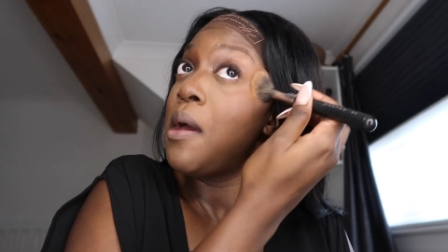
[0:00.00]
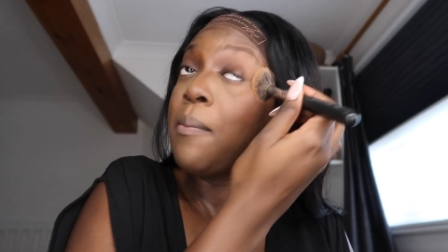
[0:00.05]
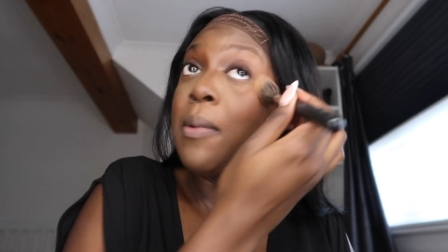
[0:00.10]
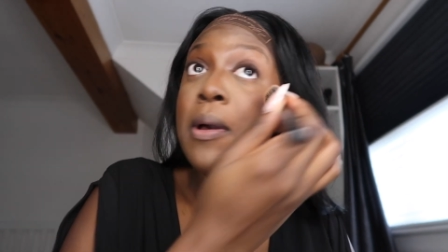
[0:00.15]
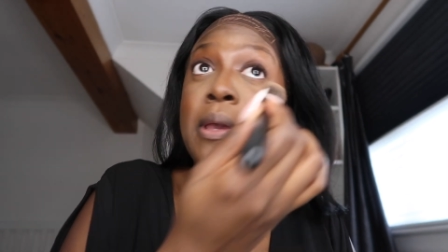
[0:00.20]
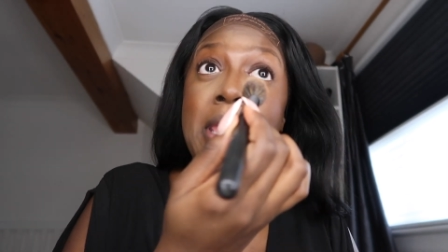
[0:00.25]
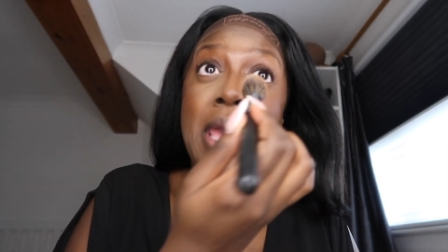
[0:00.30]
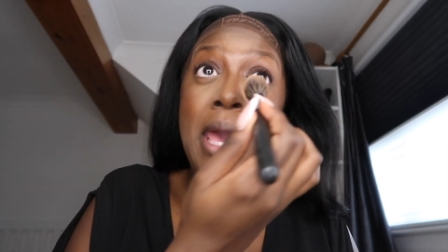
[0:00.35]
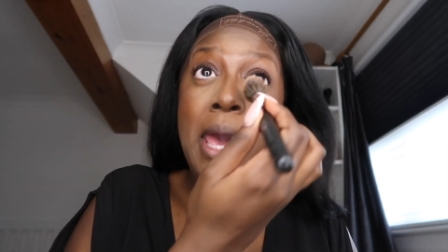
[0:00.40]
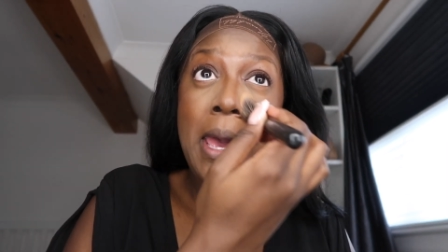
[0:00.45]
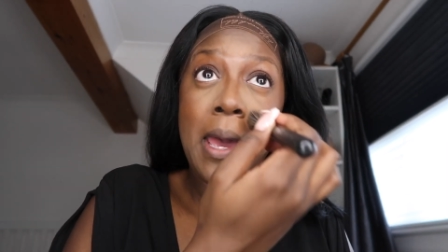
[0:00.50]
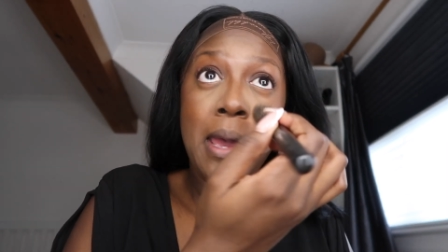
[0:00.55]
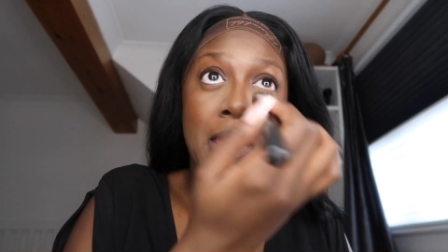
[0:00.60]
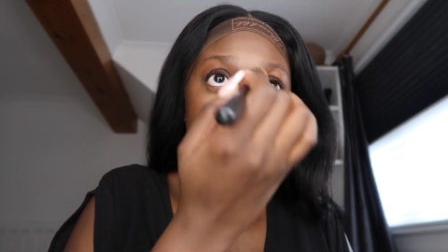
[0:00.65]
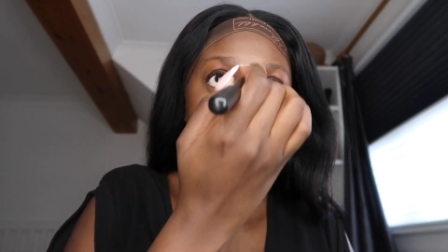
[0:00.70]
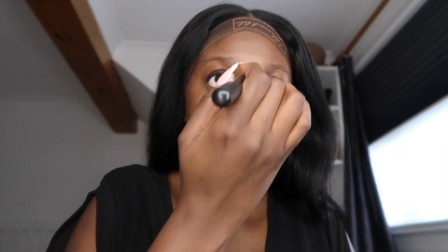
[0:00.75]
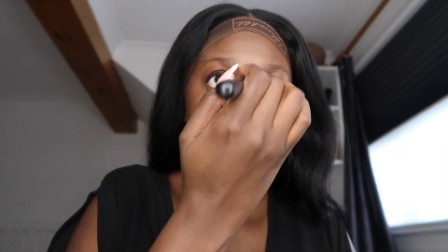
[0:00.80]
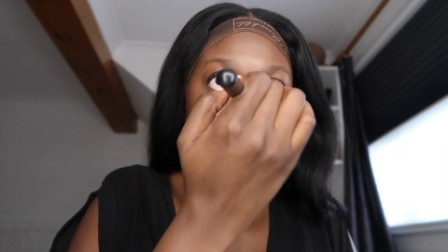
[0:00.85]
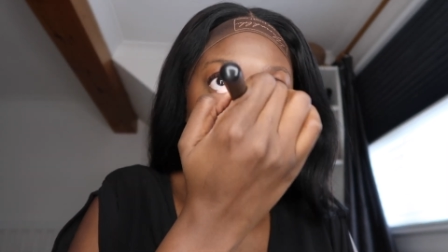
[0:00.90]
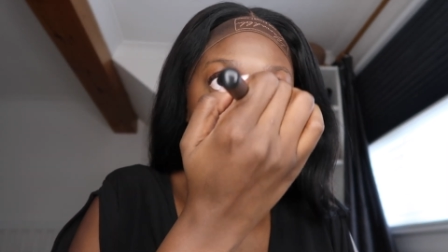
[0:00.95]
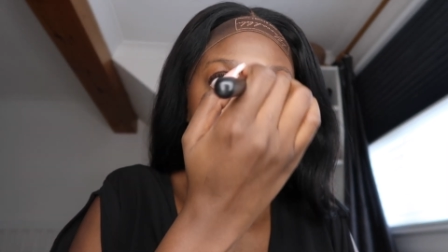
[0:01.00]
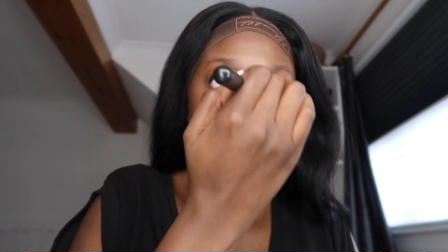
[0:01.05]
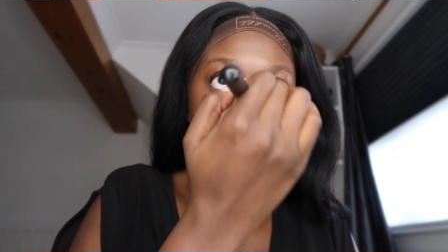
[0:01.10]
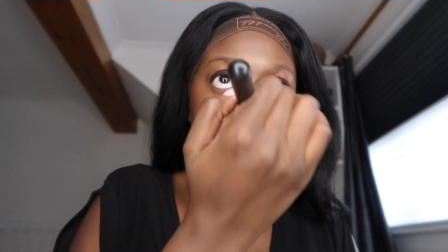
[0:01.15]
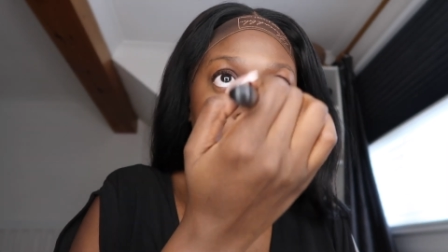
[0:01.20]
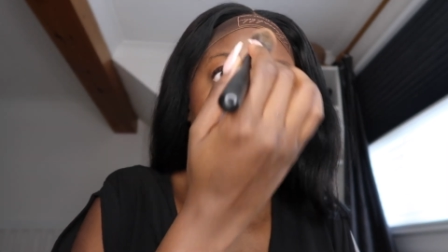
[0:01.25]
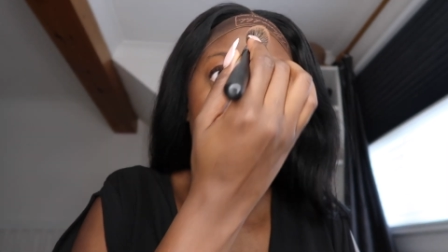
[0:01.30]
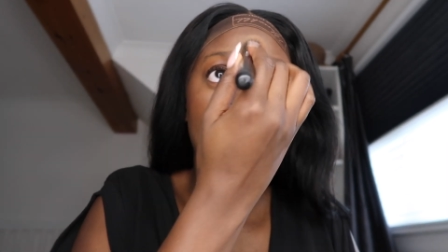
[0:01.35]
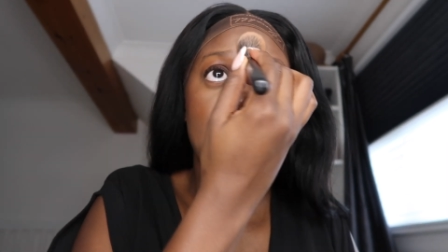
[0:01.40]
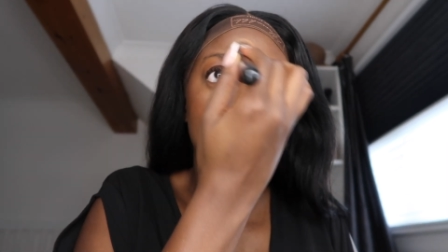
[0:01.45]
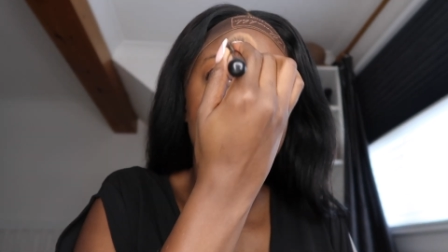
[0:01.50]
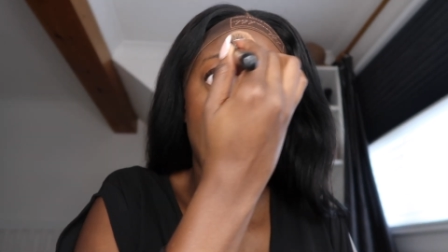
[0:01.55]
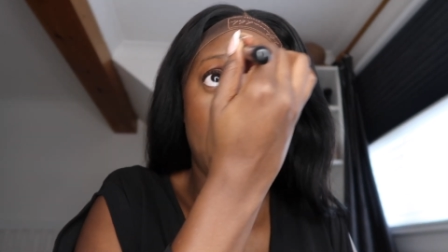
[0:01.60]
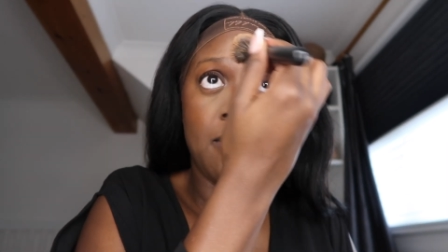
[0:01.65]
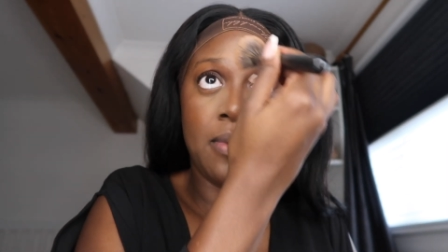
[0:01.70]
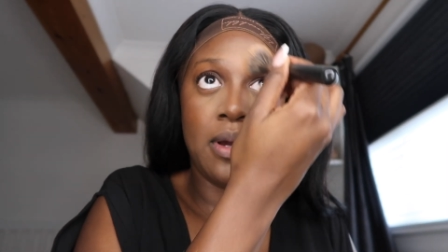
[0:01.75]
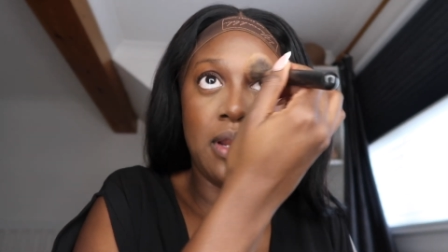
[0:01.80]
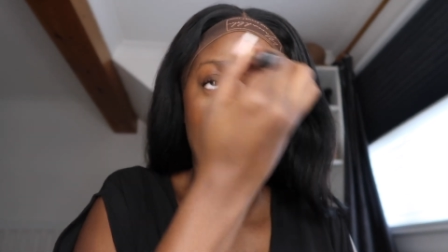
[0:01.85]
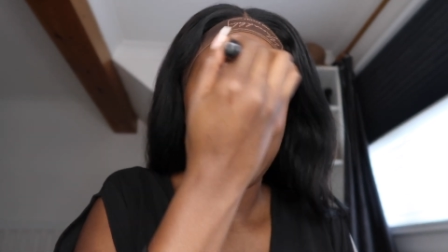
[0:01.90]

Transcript: But yeah, like always remember